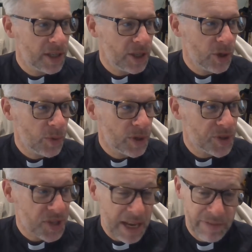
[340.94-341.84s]
you would
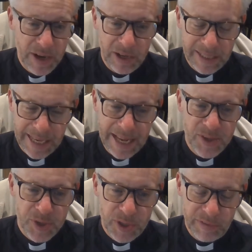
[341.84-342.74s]
safeguard
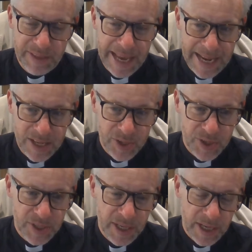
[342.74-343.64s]
against the
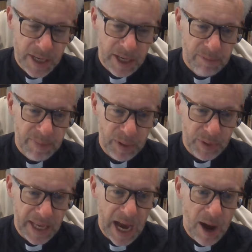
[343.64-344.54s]
debts
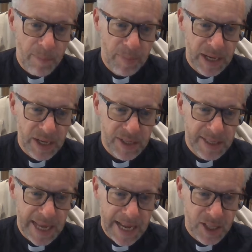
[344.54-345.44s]
building up, because
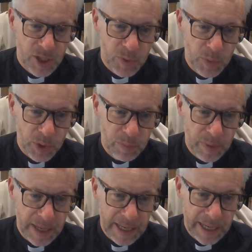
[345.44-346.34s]
debts would
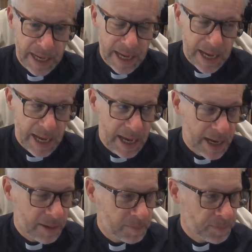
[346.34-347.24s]
be,
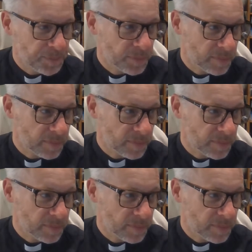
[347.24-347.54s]
would